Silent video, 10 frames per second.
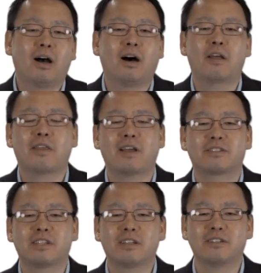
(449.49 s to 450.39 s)
that
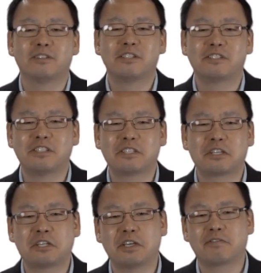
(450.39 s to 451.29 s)
singleness is a
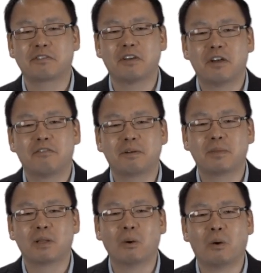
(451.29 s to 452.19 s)
gift from
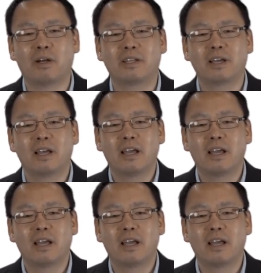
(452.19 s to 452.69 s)
the Lord.